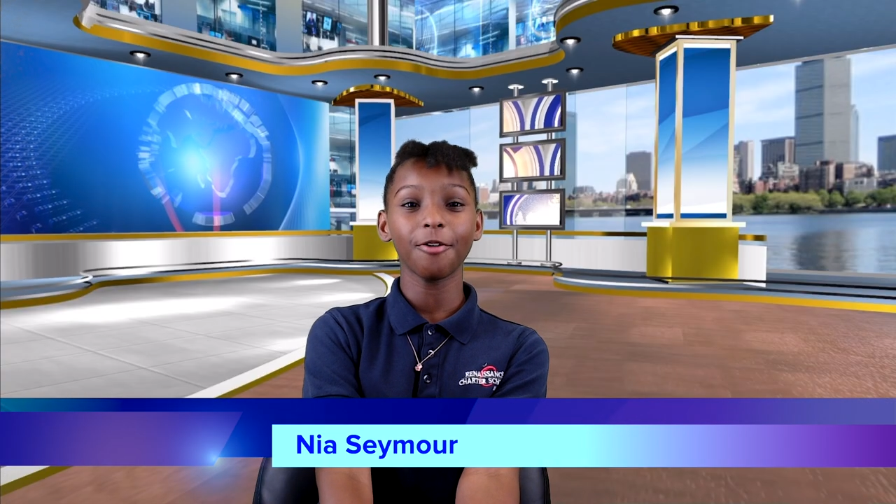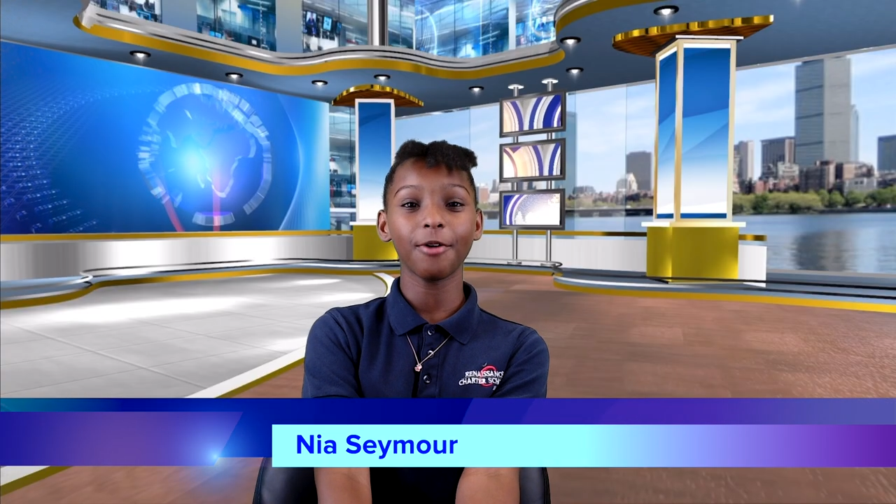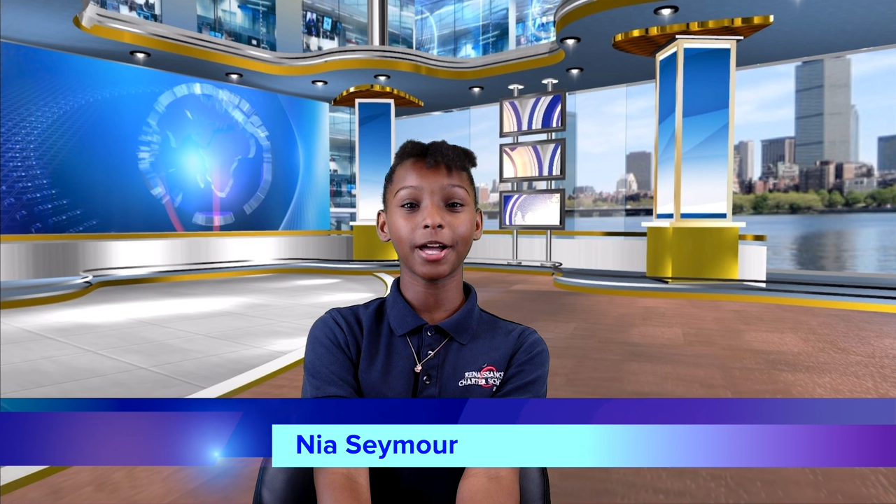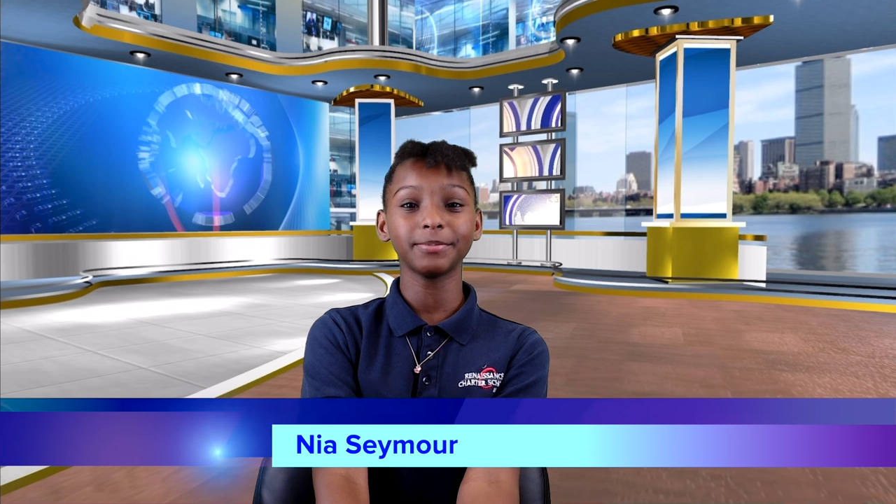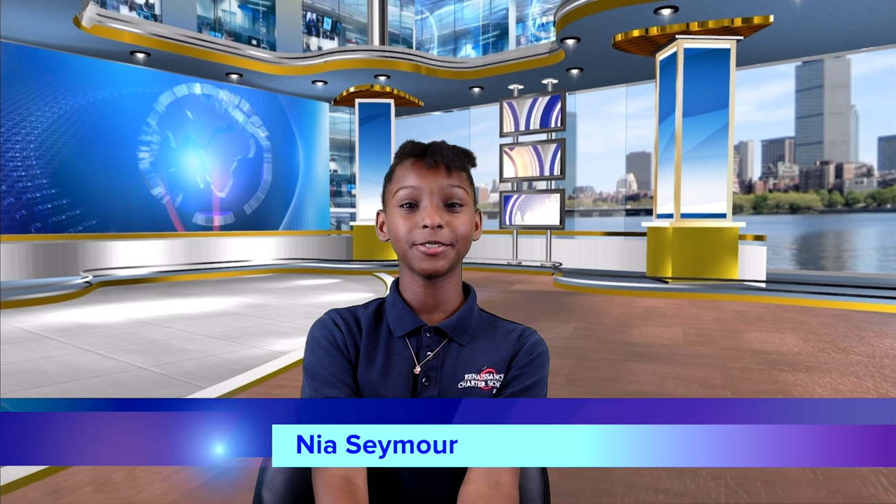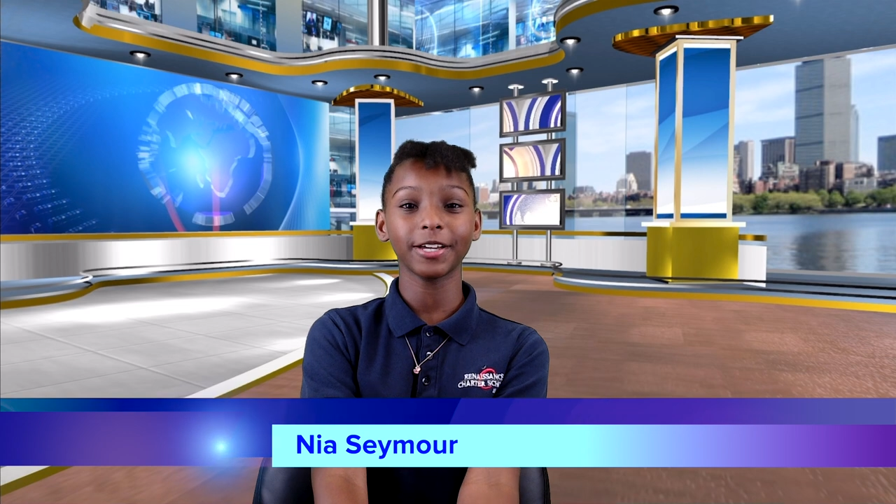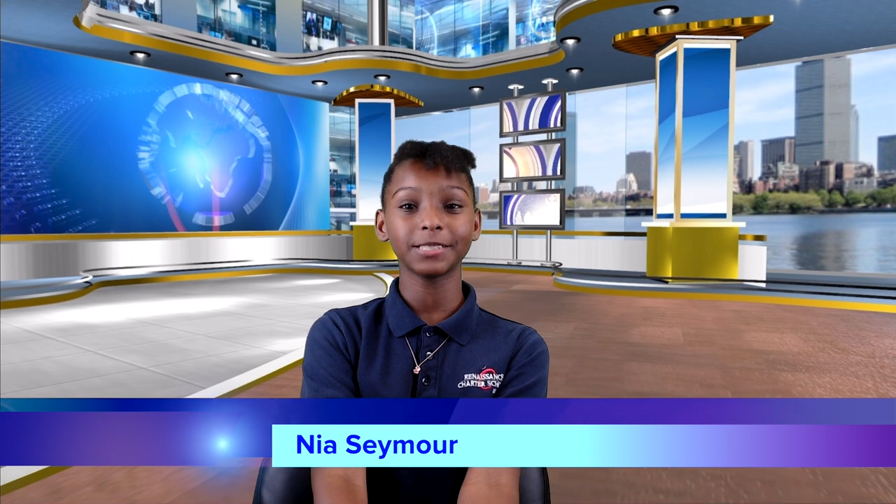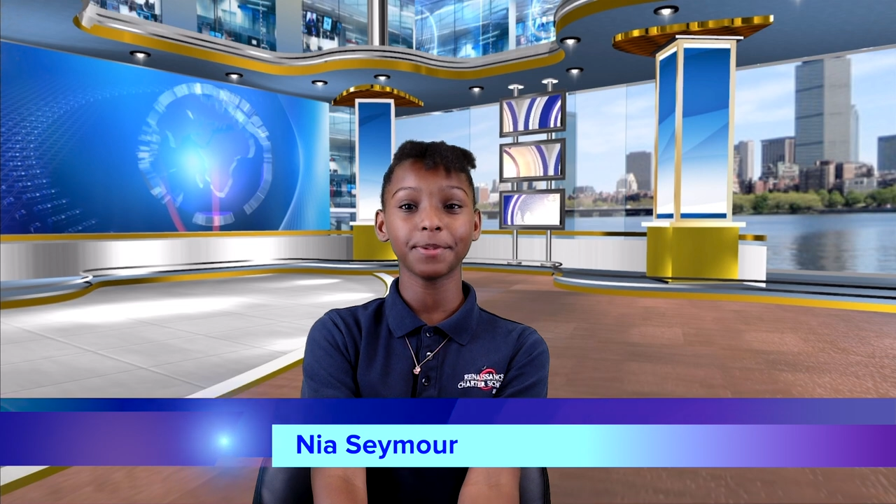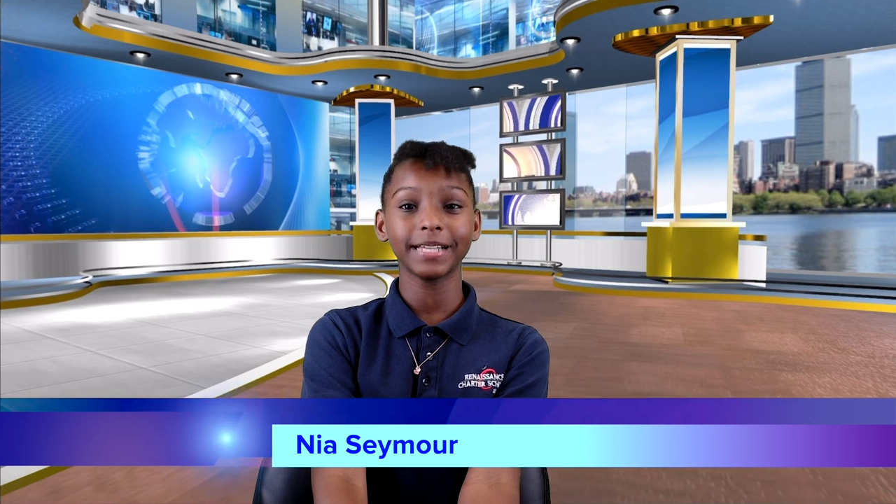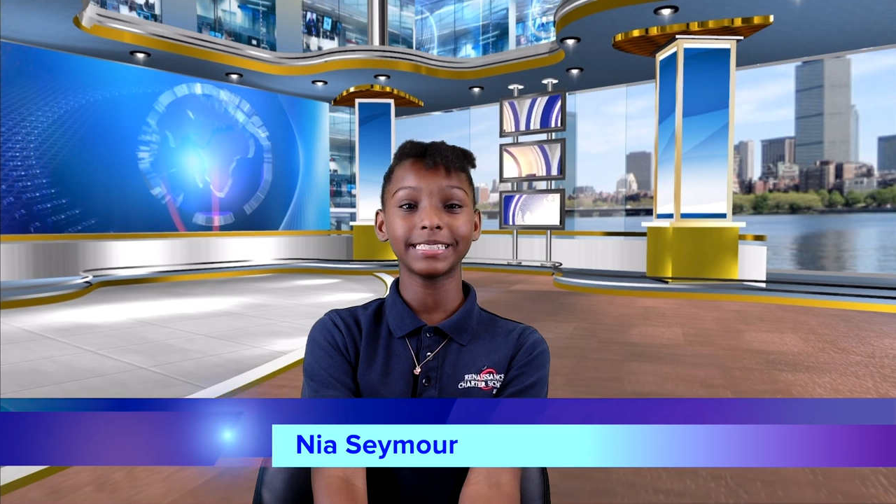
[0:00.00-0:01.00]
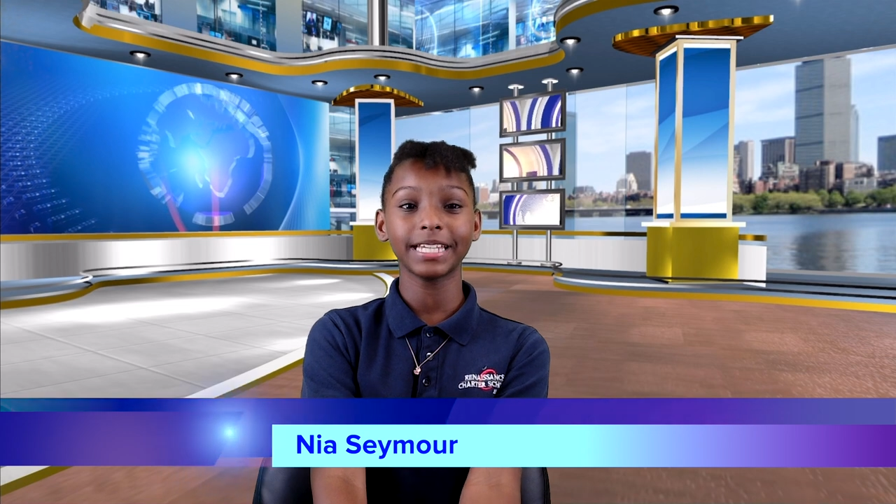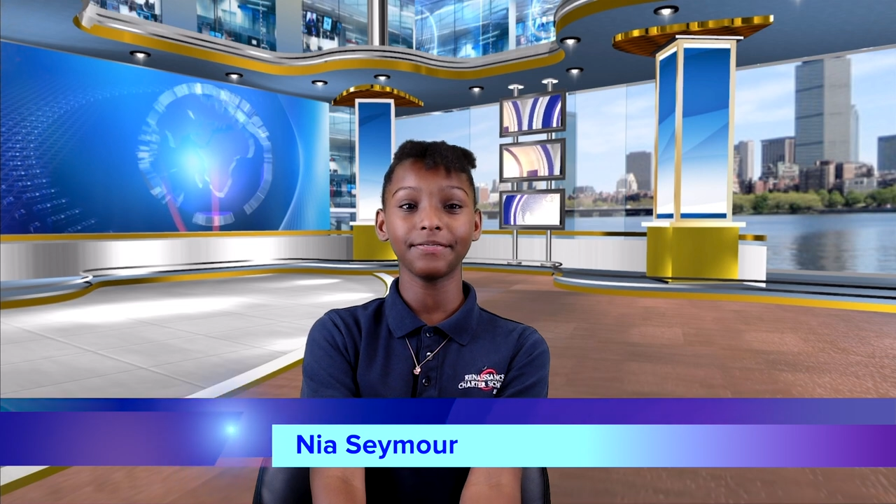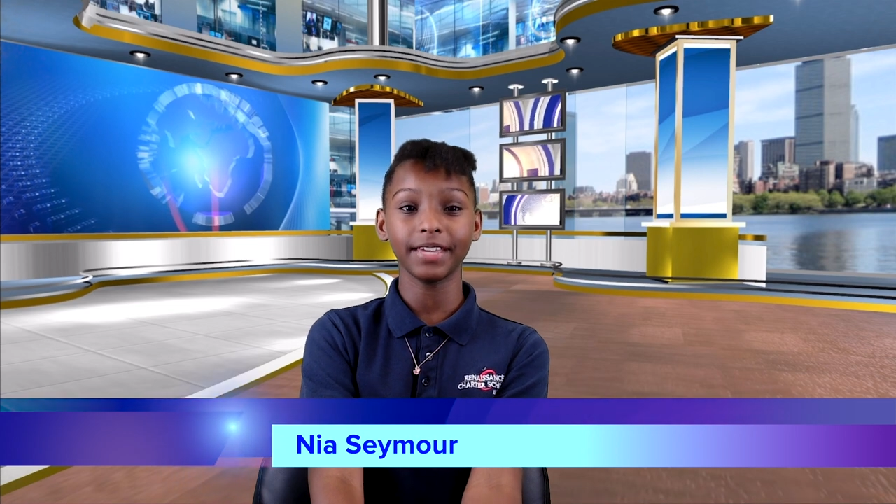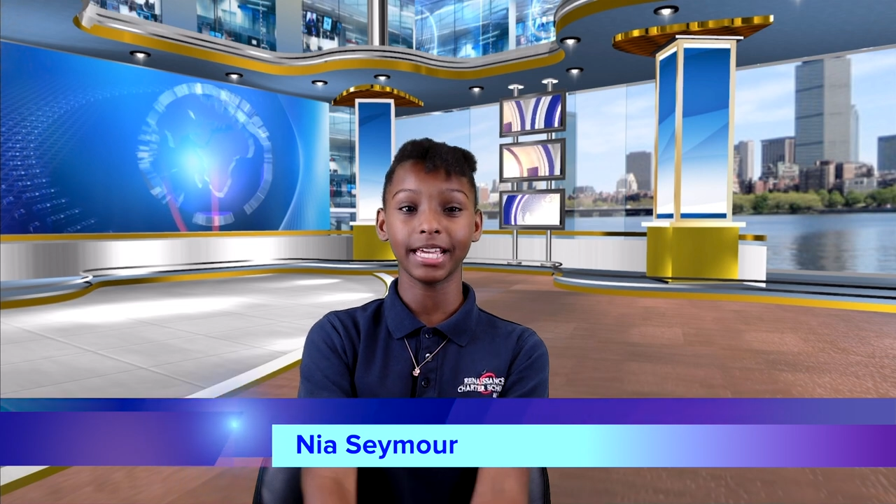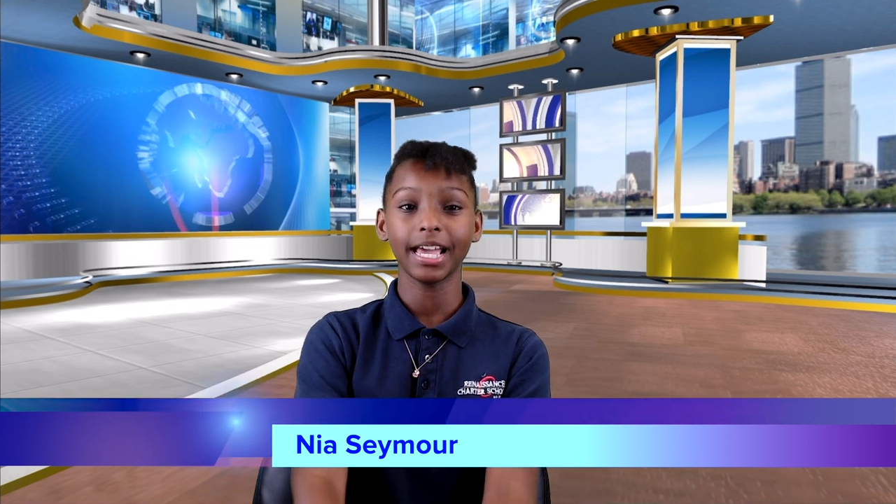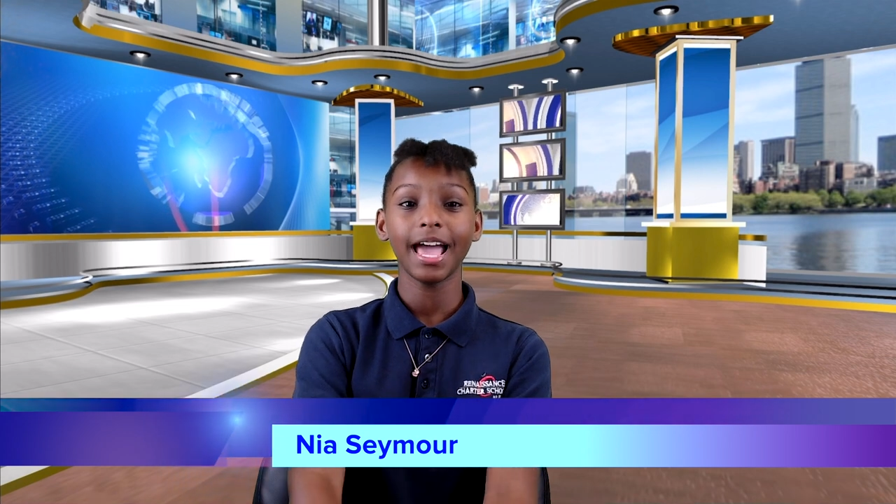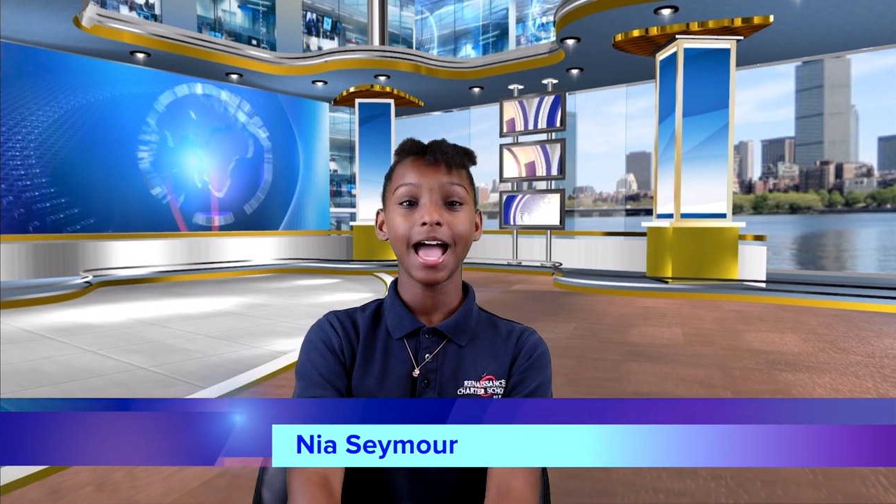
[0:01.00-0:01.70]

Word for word: Welcome to X Pines TV.